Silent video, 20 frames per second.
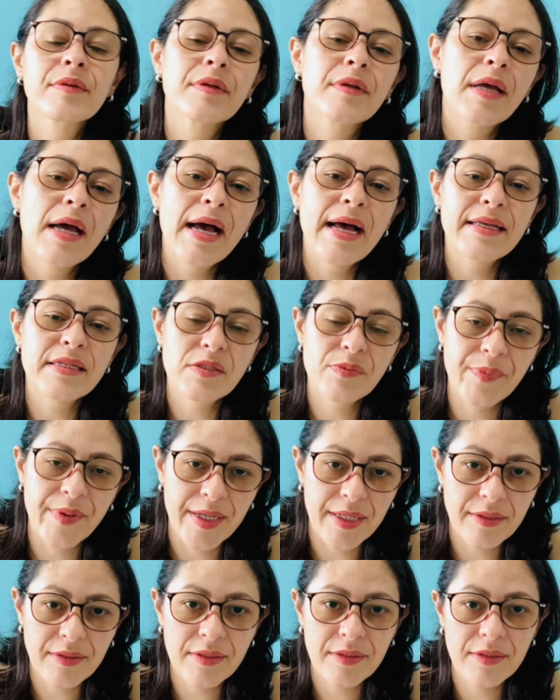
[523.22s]

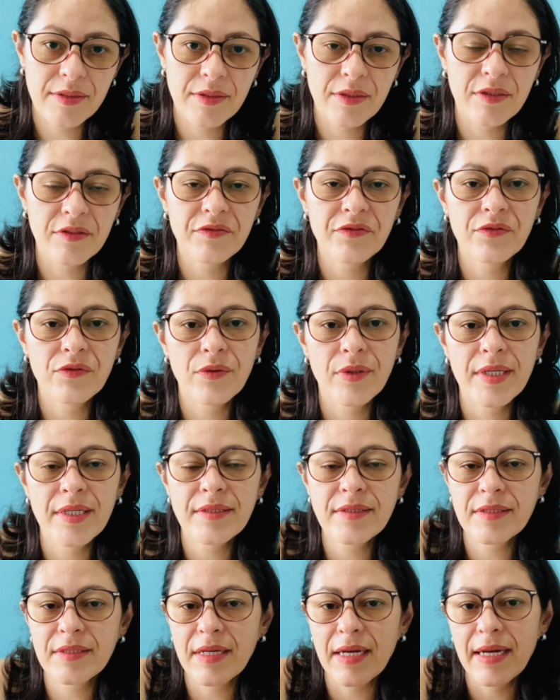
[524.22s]
aspect of
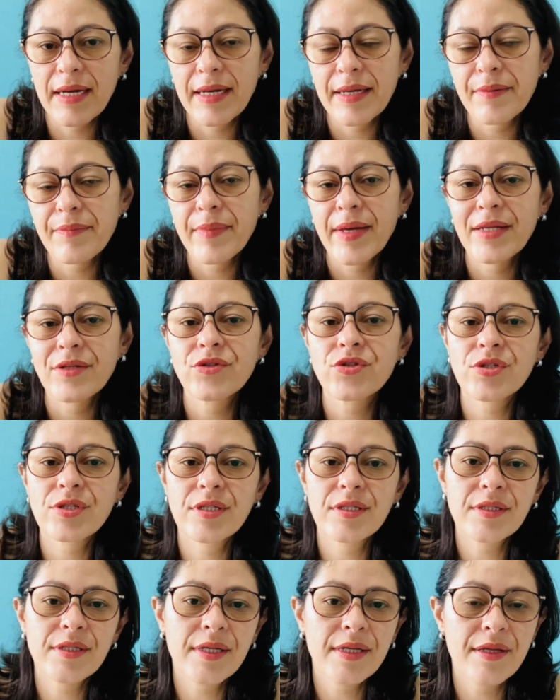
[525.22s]
what I
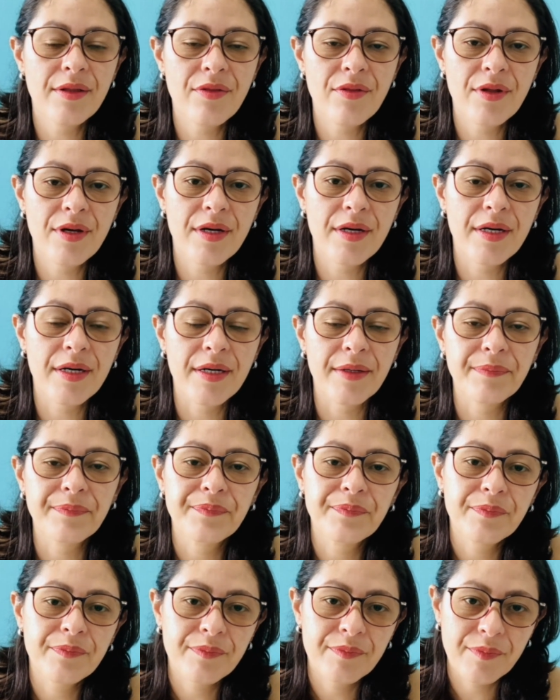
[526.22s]
mentioned in
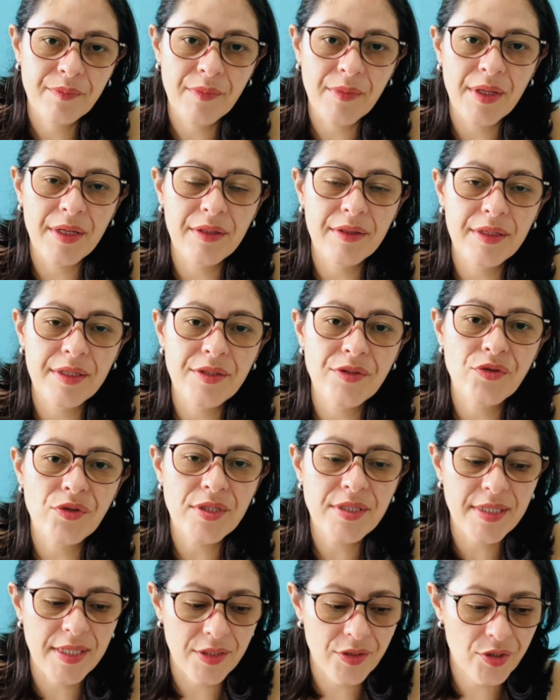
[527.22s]
the
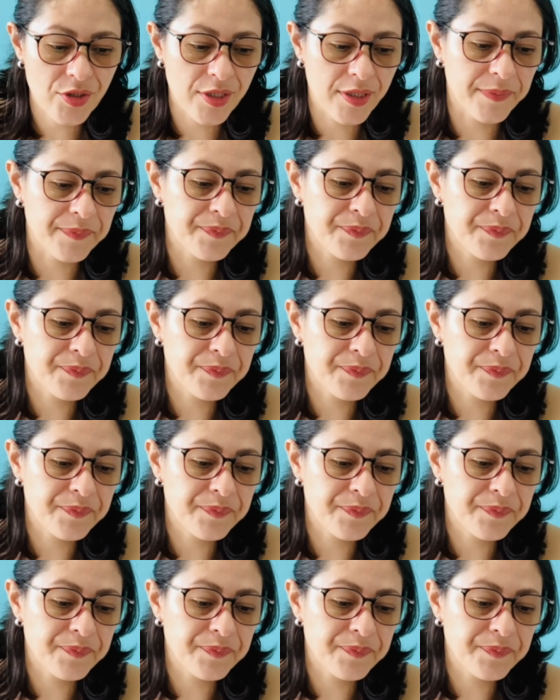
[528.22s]
introduction.